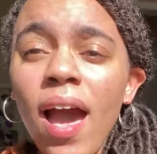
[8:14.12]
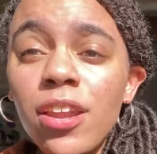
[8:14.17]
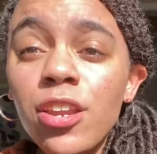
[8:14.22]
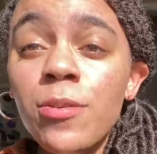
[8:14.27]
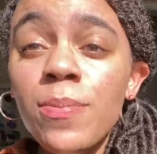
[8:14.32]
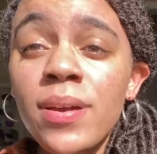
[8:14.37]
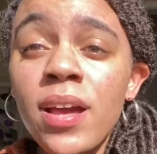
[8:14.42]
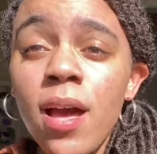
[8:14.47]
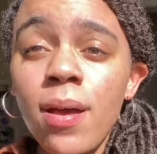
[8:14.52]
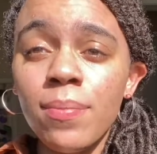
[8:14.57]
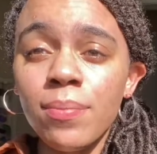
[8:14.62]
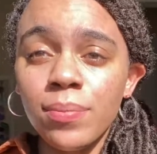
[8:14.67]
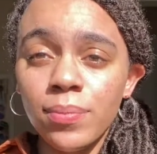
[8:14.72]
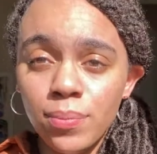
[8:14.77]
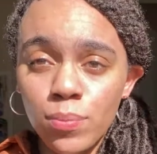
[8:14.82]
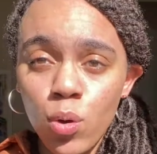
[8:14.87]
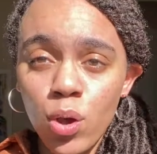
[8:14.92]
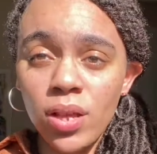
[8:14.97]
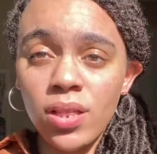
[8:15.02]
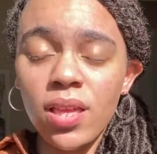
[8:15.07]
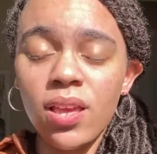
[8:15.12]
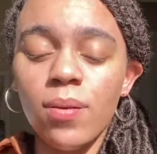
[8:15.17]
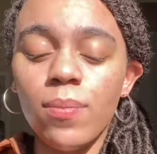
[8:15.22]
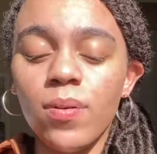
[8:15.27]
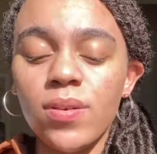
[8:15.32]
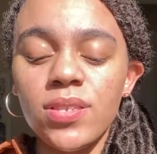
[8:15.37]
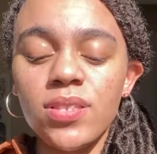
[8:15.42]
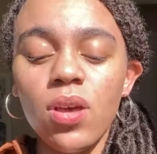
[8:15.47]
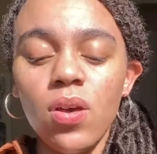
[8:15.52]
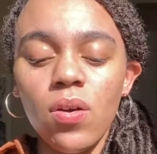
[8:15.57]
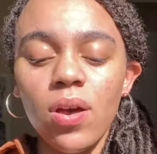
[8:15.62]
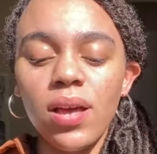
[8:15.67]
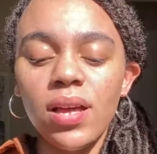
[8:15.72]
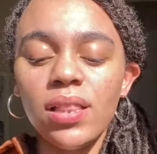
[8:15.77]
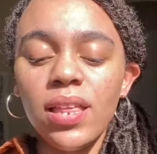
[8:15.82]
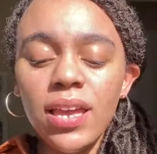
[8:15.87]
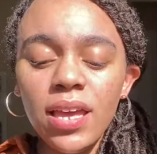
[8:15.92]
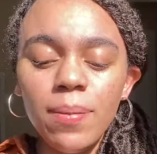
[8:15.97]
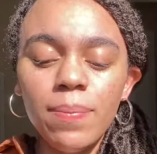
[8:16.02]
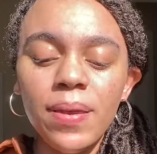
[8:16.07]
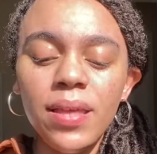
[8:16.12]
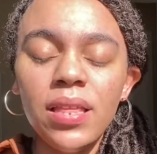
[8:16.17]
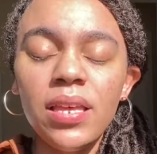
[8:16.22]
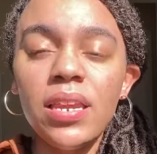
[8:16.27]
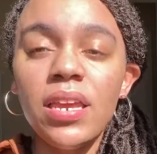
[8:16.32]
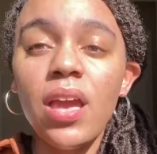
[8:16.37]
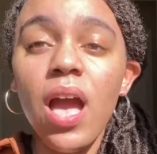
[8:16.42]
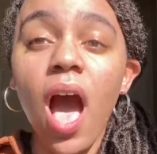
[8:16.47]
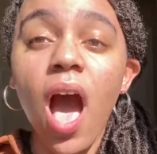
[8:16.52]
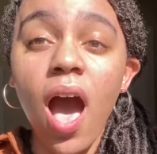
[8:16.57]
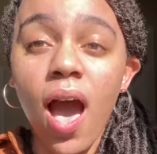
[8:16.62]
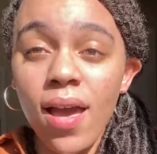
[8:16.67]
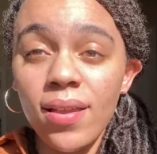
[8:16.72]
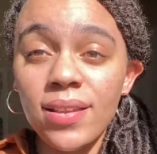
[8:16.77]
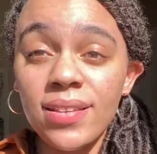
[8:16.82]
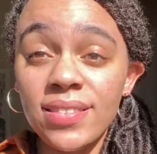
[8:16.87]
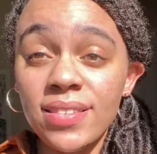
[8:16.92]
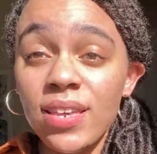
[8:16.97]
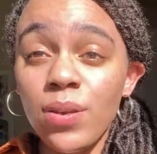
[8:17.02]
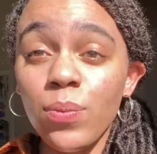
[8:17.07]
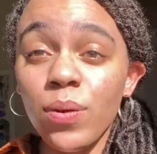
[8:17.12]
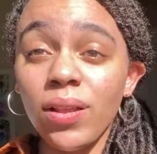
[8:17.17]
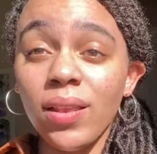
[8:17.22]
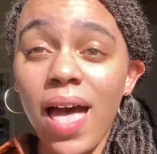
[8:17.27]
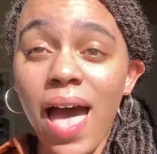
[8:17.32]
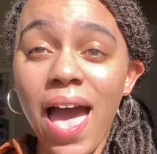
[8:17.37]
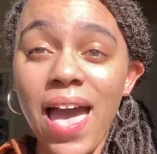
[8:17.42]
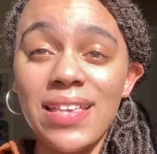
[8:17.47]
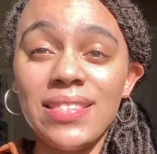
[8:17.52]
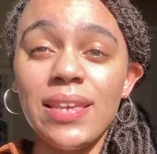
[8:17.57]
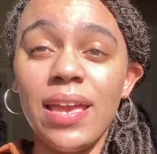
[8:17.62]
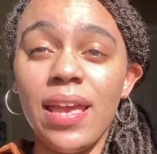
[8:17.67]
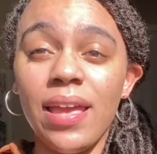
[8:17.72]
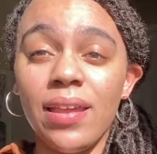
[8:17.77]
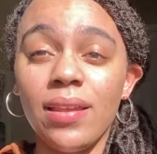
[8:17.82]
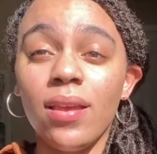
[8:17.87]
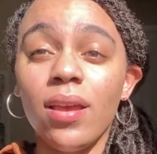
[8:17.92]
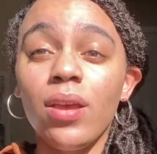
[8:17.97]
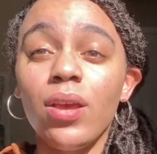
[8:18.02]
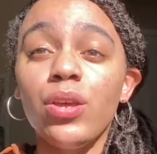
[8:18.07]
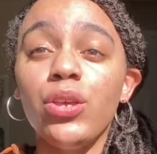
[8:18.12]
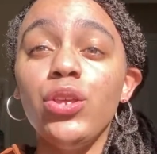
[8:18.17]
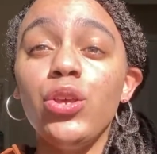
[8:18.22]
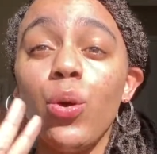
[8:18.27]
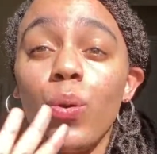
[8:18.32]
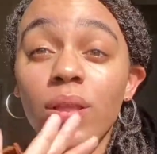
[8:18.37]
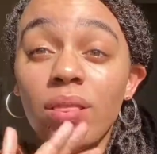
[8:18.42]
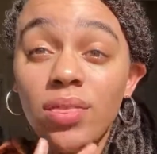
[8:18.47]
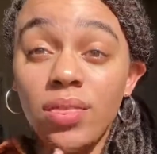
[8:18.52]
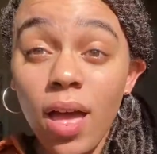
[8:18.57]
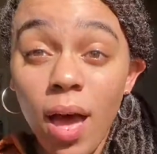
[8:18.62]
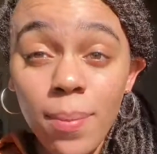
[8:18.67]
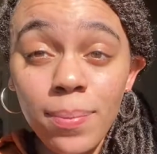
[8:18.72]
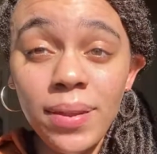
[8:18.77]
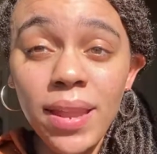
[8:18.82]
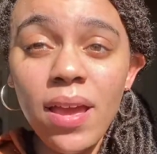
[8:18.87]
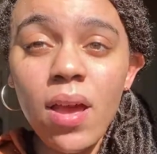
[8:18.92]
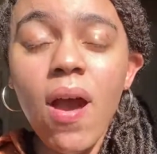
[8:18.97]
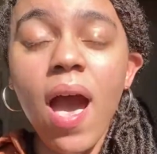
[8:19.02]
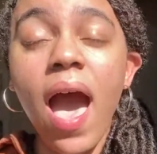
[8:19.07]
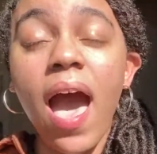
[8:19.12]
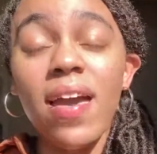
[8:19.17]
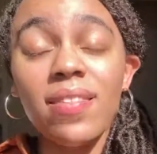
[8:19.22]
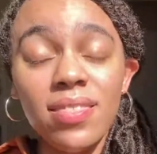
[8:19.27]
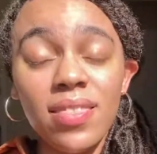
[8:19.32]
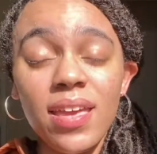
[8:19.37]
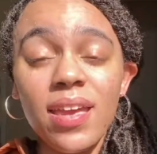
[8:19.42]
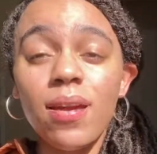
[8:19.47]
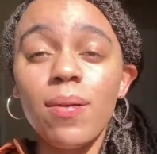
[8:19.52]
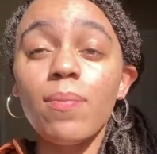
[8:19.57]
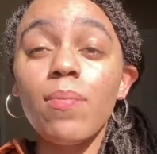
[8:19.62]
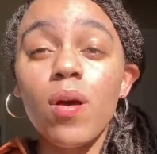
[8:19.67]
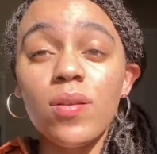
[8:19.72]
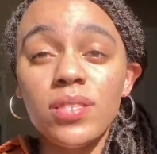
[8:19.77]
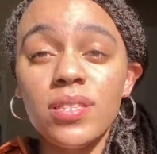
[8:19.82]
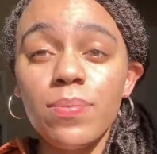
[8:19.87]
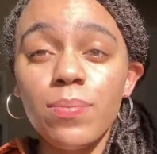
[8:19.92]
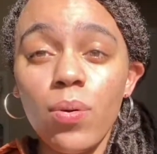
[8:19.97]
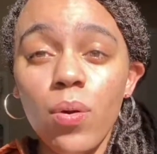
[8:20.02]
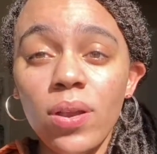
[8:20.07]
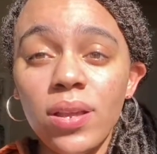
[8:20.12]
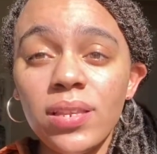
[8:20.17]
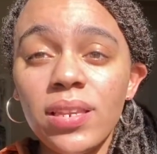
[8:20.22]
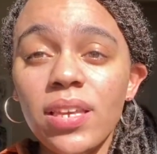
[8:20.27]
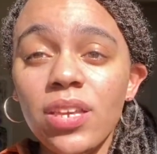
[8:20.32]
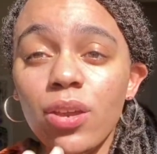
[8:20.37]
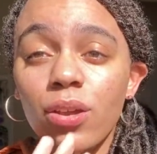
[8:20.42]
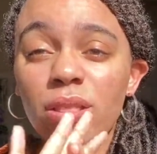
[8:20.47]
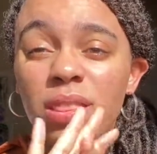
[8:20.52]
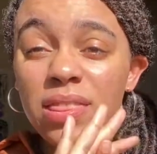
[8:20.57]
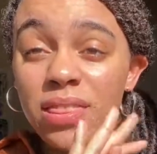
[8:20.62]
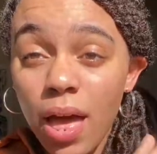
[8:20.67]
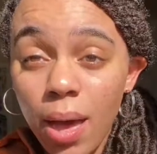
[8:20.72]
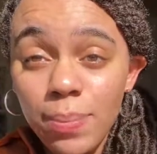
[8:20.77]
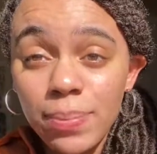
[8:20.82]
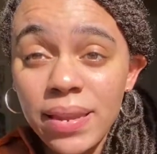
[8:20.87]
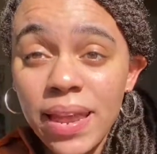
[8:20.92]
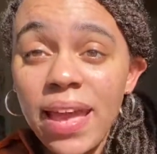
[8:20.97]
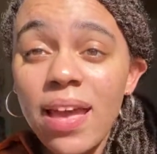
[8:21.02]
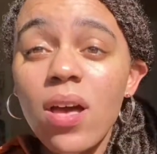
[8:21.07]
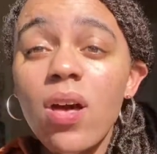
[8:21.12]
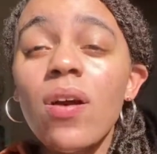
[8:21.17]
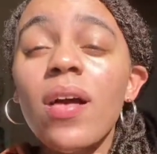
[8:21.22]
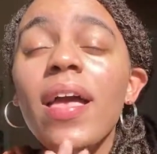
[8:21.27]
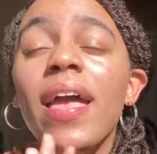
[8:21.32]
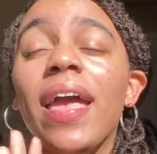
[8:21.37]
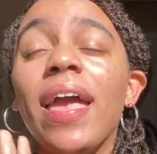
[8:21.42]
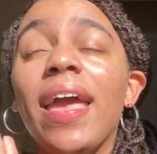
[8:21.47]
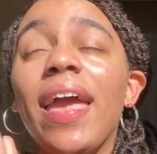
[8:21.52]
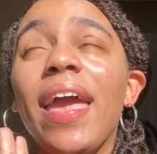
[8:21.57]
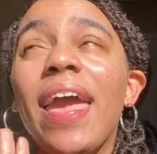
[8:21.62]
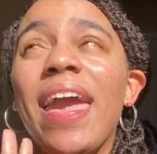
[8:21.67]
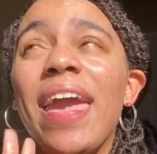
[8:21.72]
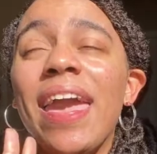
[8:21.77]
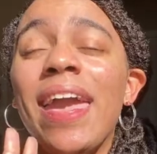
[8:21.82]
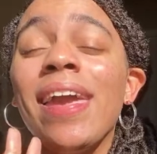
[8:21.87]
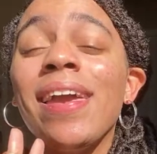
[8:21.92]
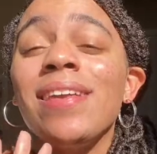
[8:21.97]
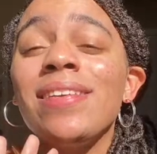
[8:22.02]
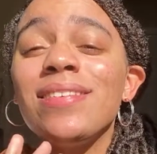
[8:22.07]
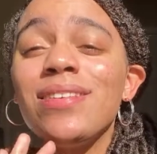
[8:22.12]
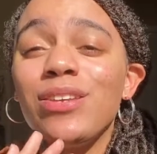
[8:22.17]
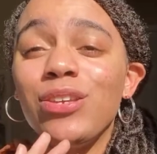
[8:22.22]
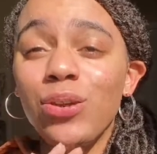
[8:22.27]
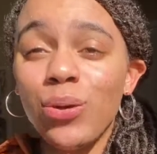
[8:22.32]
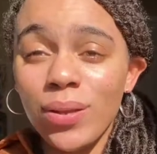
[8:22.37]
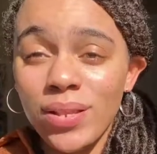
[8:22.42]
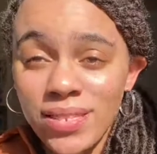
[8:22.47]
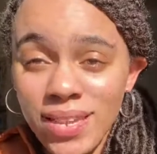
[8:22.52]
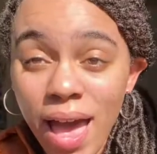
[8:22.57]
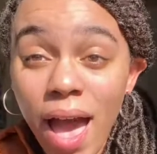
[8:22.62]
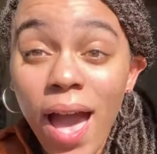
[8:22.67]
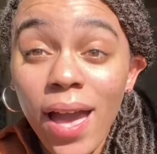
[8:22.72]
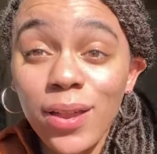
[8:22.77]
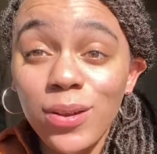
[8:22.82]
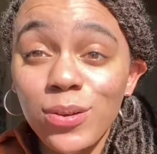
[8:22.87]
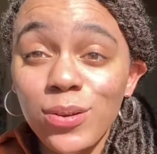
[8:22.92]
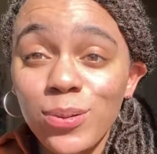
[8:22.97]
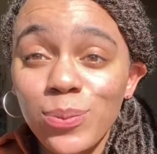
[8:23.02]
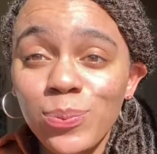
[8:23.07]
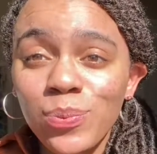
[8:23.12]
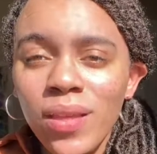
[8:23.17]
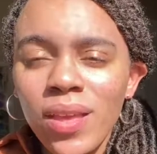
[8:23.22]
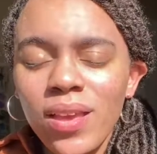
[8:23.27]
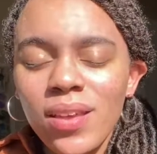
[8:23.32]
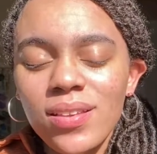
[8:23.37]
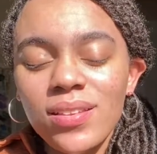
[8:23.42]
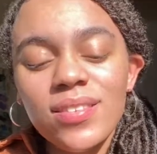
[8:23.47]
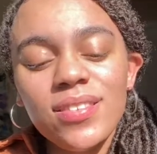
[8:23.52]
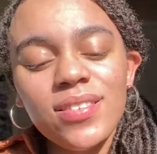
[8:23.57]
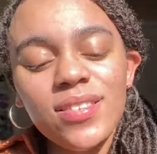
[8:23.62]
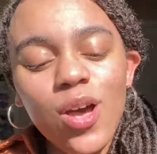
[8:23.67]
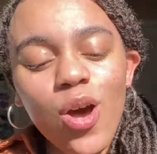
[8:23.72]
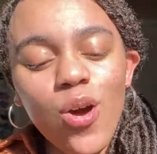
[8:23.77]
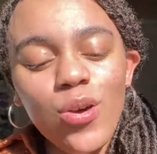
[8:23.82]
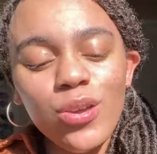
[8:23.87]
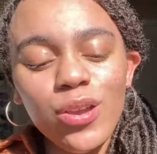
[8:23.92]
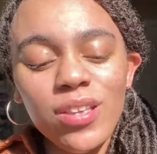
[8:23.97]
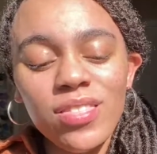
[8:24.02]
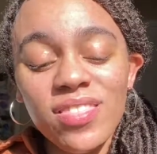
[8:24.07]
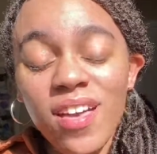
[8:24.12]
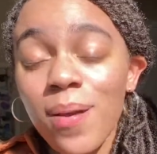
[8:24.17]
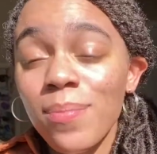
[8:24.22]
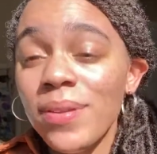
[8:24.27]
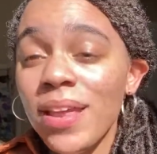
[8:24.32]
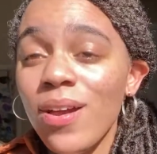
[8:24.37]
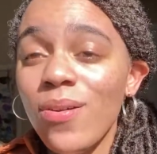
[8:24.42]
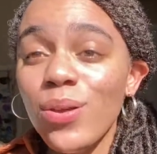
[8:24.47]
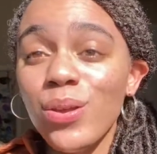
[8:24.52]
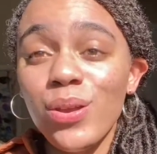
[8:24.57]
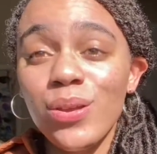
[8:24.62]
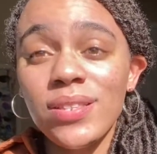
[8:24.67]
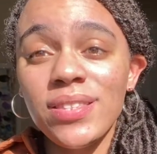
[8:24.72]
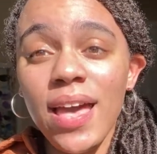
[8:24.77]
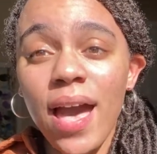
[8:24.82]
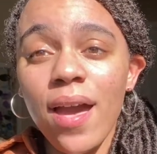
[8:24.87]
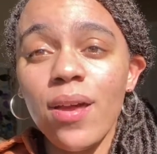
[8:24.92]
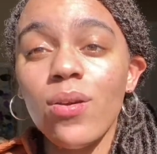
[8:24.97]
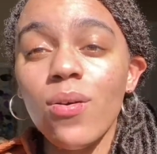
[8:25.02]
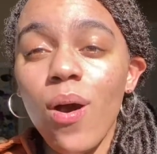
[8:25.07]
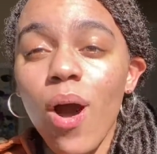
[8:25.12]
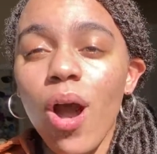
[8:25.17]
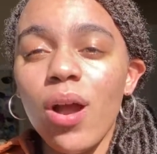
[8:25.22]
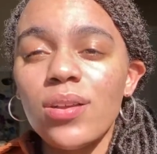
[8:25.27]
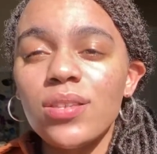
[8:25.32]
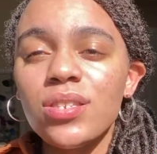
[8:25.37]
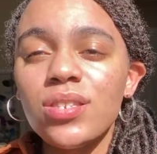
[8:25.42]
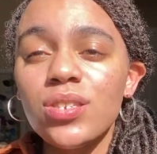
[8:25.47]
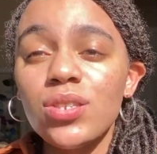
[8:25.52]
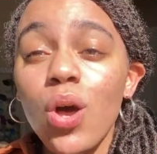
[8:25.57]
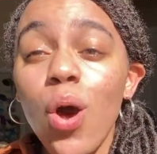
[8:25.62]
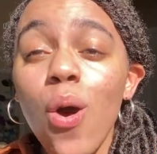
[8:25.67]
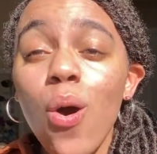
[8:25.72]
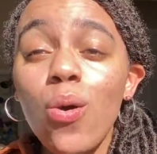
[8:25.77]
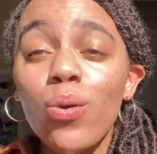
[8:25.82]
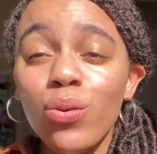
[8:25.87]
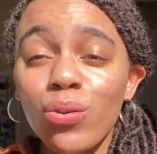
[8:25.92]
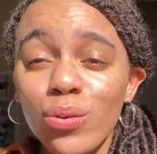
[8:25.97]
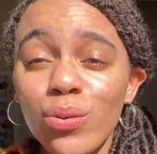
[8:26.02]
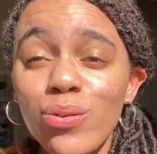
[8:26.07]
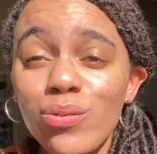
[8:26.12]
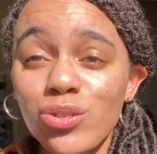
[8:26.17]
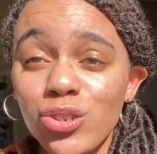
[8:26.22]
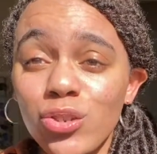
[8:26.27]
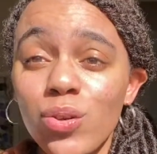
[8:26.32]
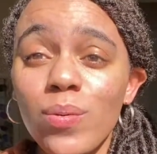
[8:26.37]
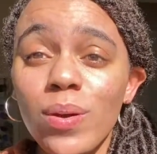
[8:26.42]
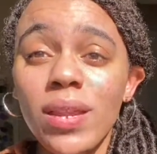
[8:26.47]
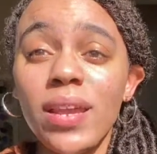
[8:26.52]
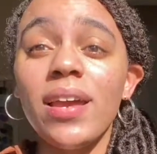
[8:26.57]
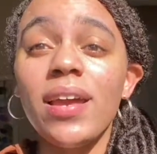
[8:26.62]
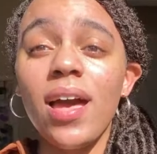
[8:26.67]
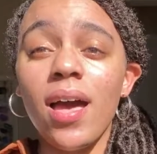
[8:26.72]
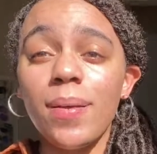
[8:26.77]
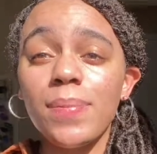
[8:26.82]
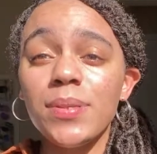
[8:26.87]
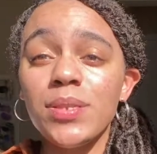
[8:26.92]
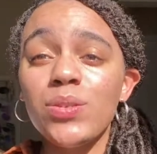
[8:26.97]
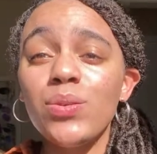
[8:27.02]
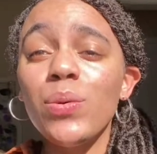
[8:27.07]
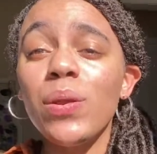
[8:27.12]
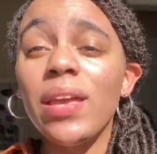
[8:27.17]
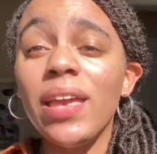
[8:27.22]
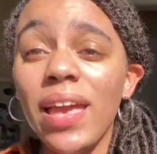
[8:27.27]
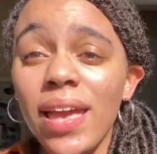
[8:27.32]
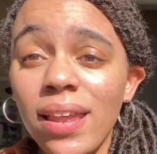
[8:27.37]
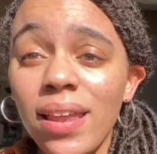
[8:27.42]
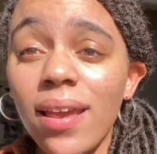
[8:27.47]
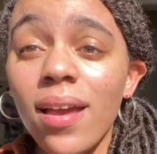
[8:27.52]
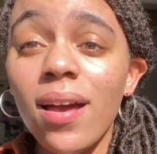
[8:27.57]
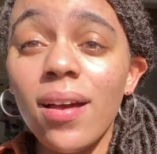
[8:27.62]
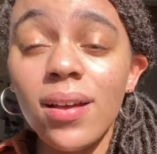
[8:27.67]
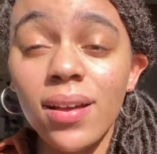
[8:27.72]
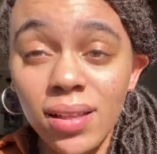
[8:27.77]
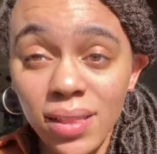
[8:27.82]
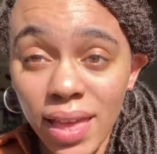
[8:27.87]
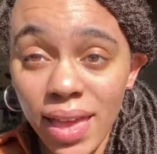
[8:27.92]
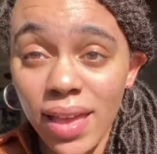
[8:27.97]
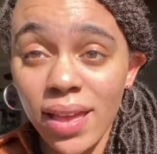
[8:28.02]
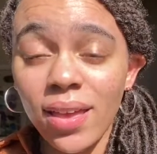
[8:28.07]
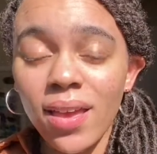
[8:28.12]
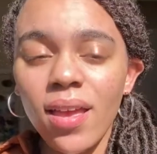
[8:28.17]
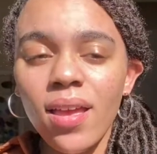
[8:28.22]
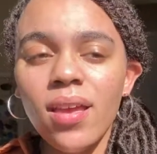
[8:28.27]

do you become more clickable? So clickability honestly relies in your thumbnail. I think most importantly, your thumbnail and your title. So your thumbnail and your title are so crucial when it comes to getting a click.